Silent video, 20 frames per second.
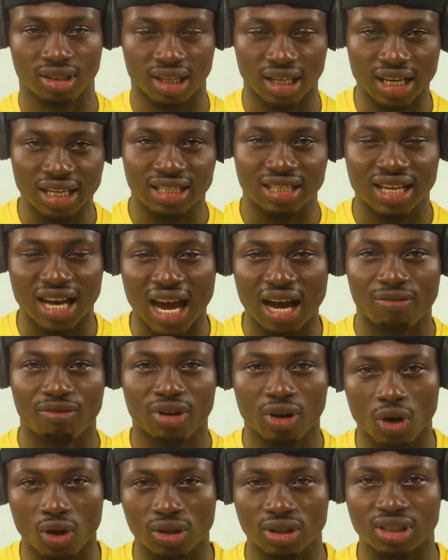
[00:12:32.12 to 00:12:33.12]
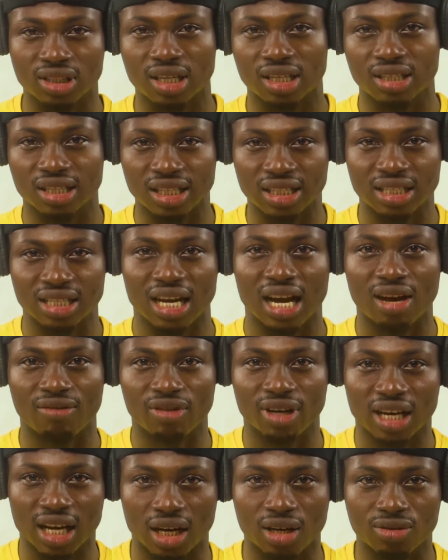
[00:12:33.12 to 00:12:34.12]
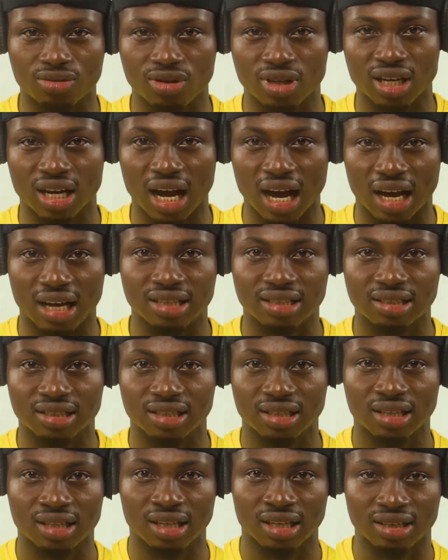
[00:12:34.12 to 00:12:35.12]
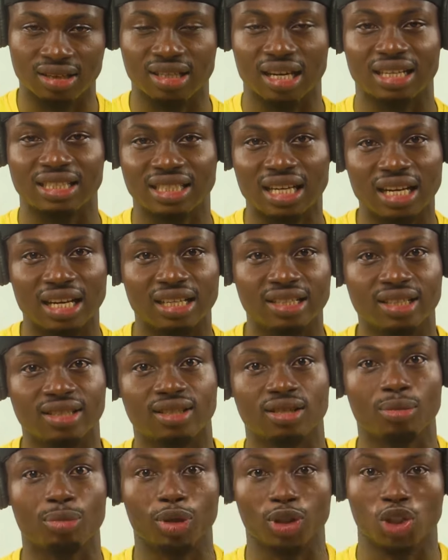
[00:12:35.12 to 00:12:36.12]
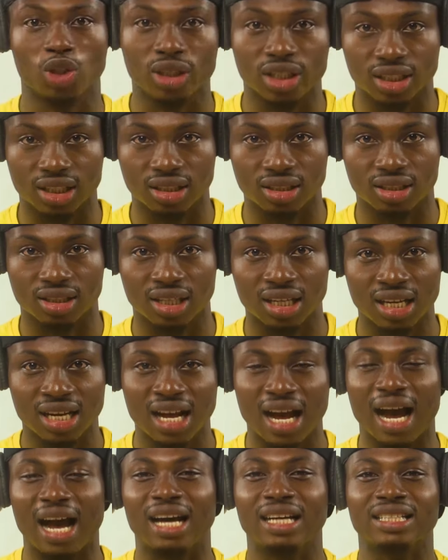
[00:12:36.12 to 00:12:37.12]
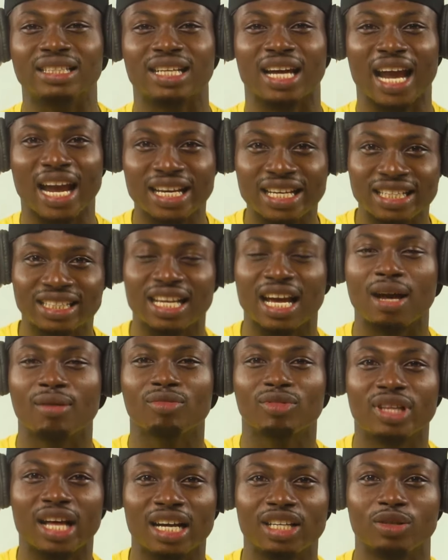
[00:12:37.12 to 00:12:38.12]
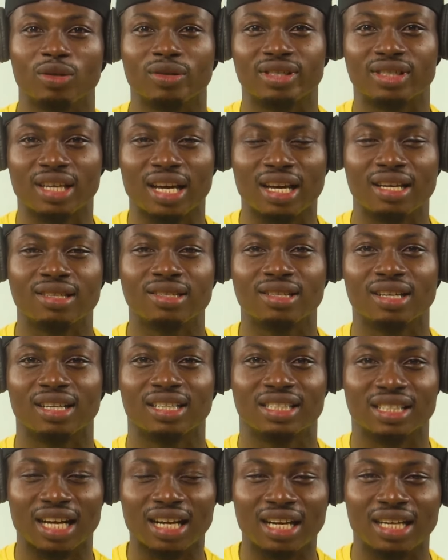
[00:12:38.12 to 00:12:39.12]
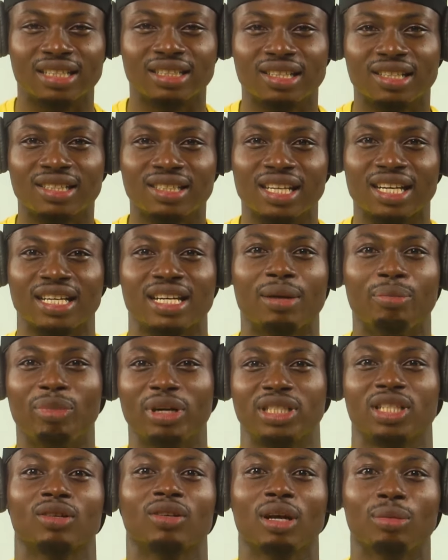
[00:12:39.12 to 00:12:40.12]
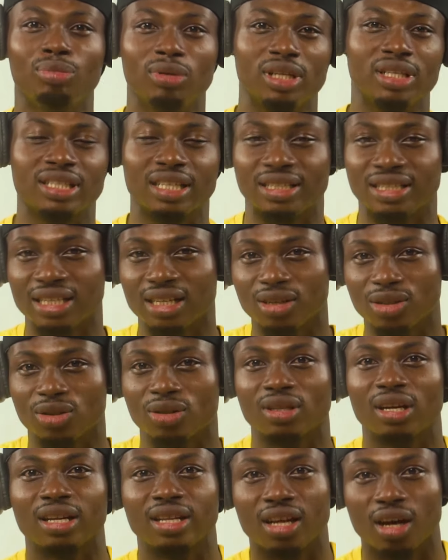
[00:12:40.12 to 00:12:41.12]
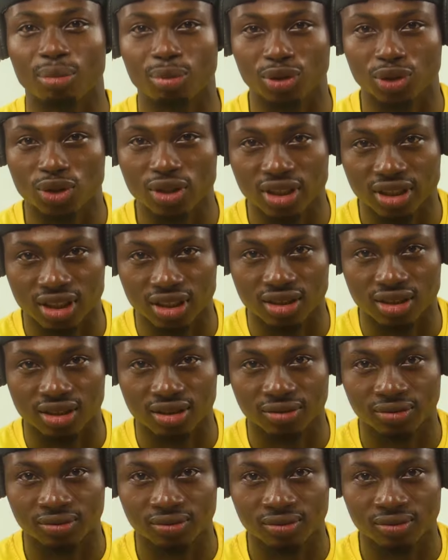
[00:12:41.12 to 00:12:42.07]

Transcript: each and every continent, each and every country has their challenges and opportunities. And anytime that you sense challenges in a particular place, it tells you that there are opportunities.